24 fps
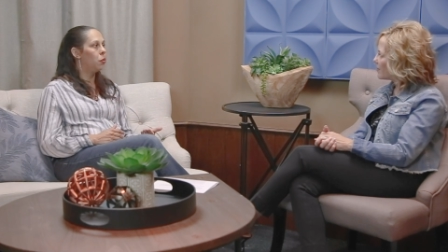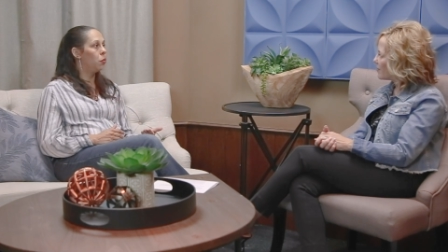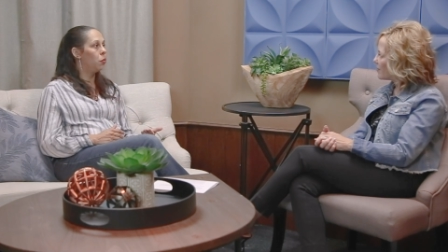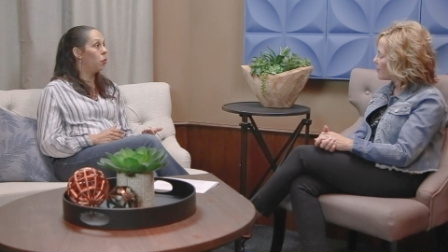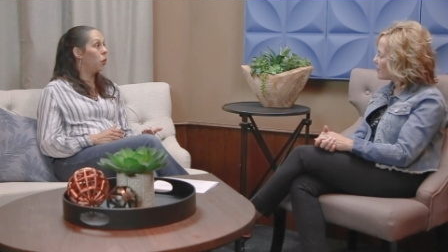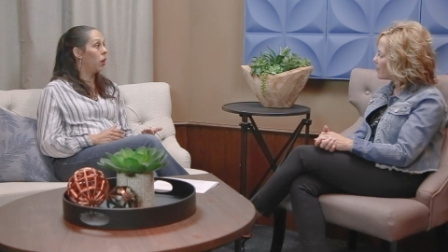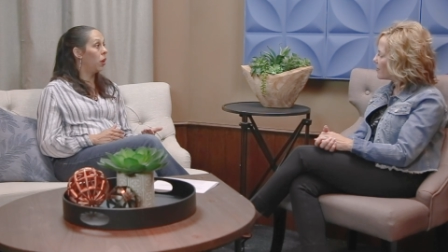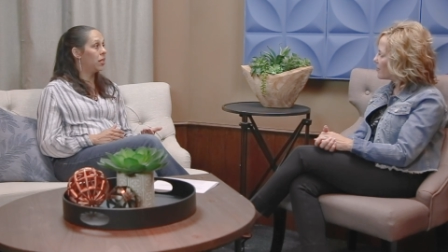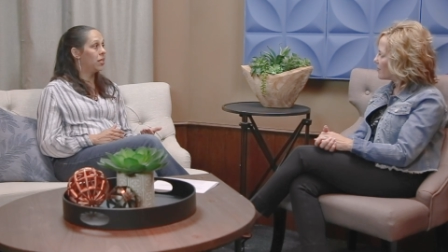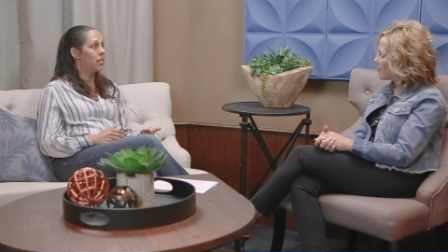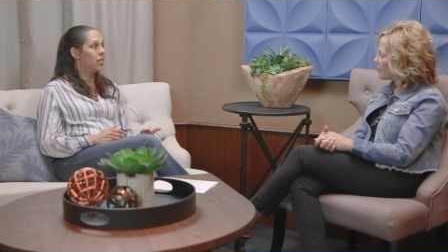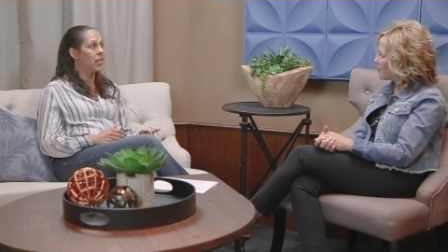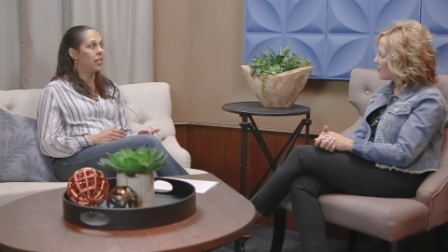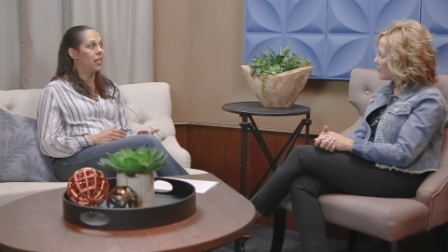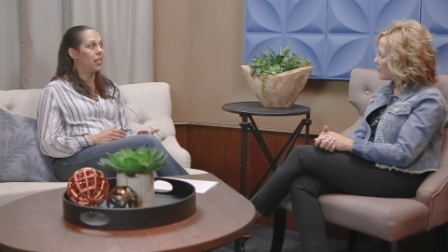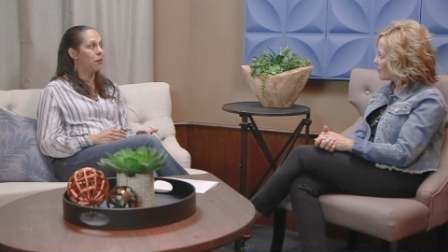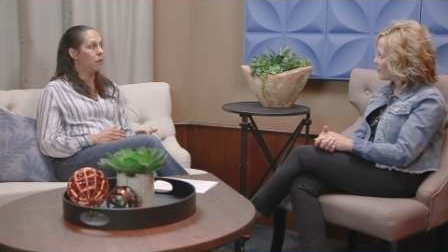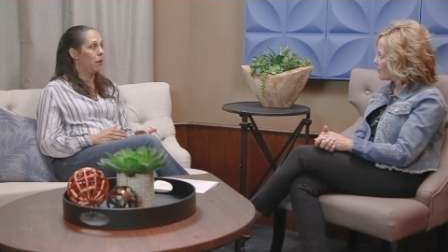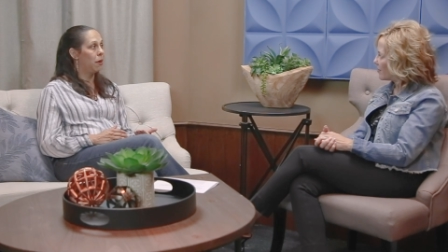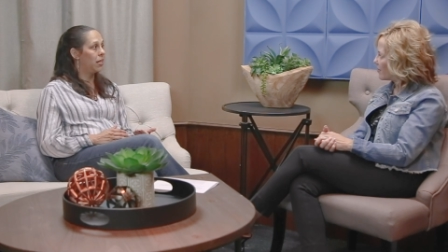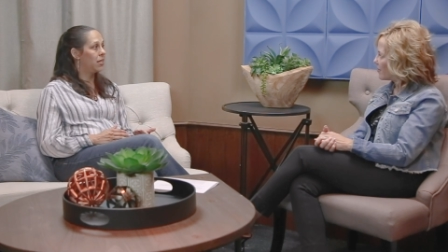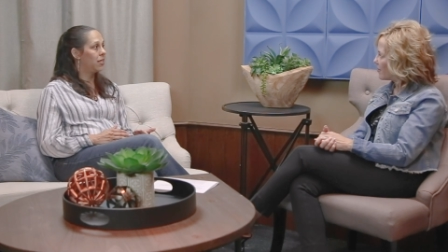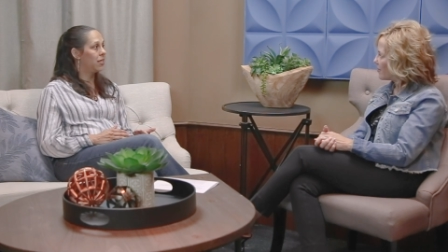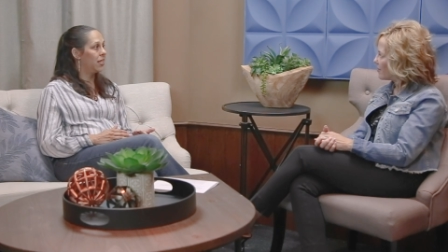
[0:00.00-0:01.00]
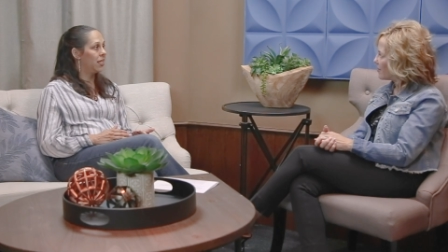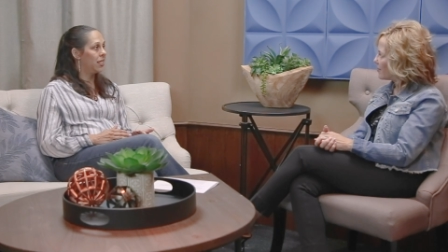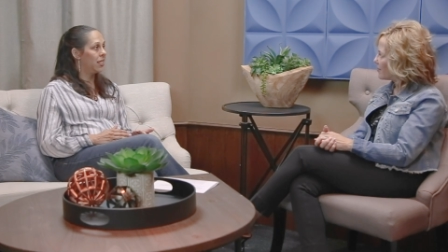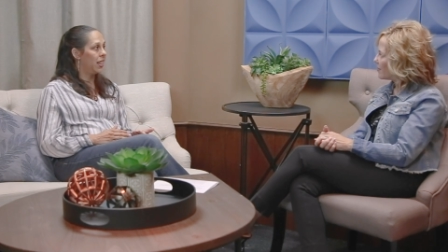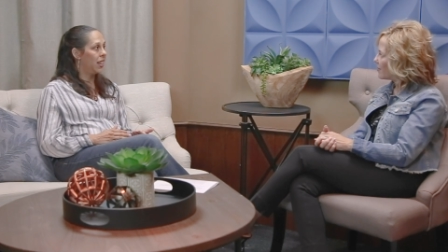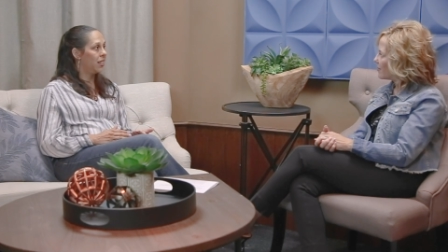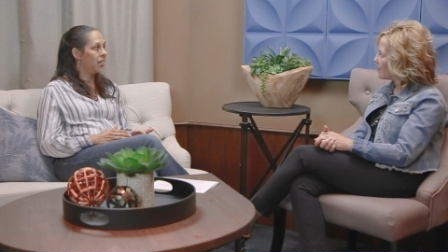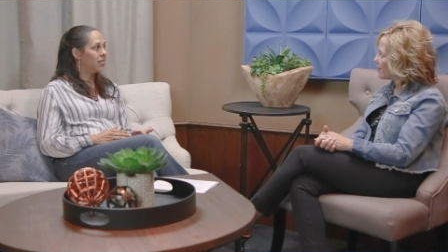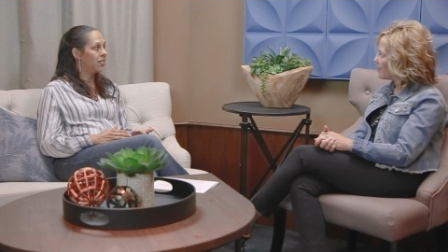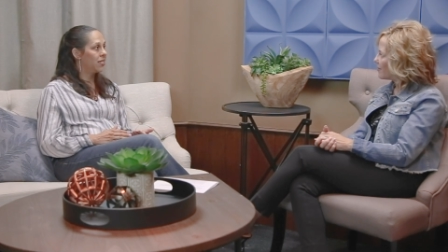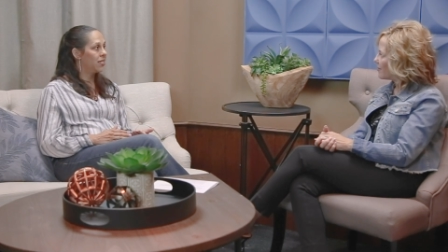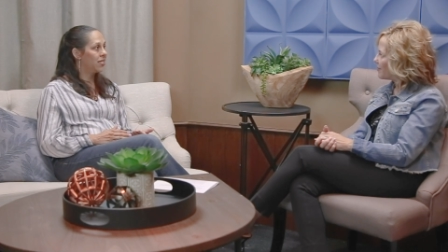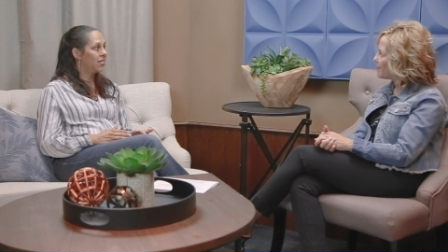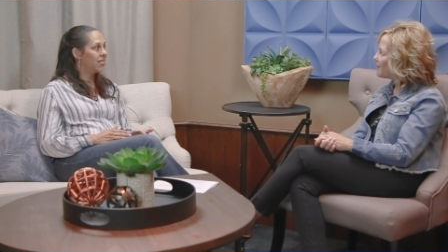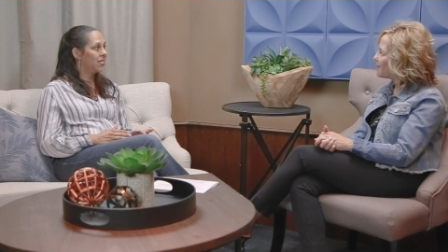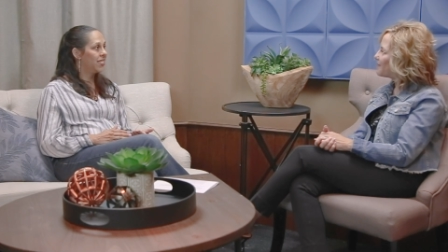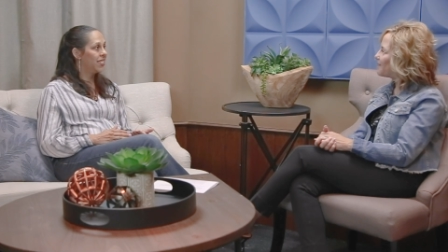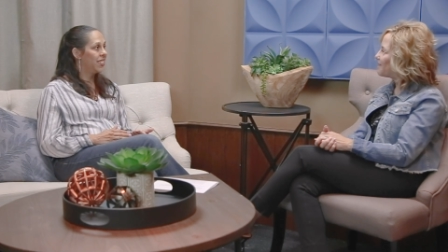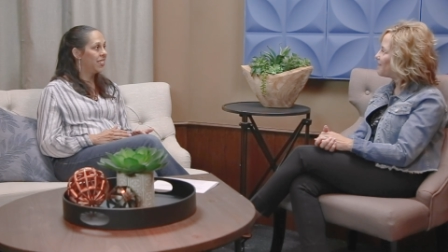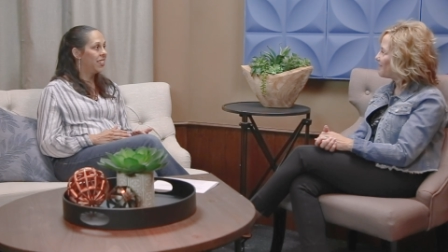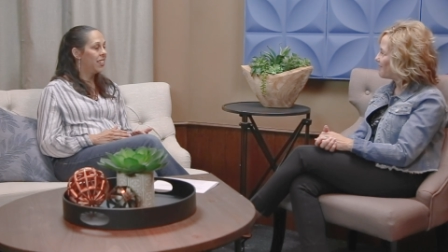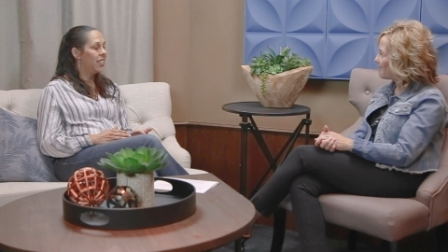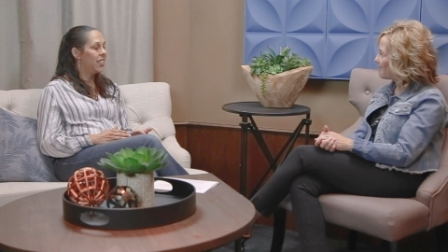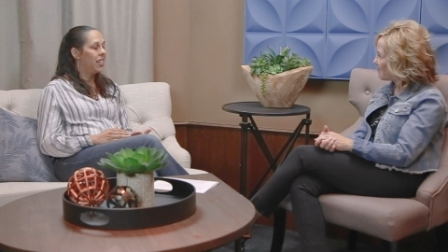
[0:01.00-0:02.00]
one day they might say yes,
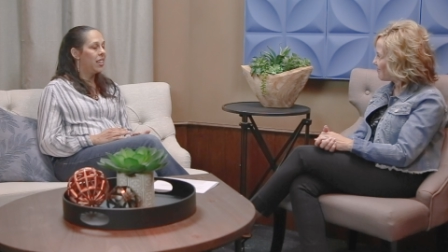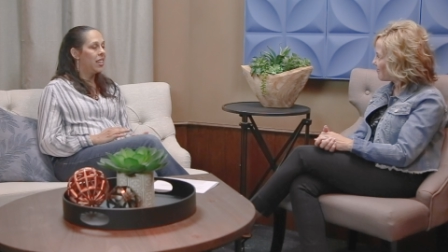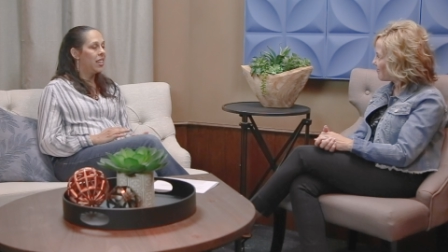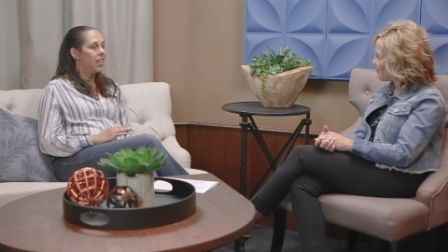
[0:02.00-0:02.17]
mm-hmm.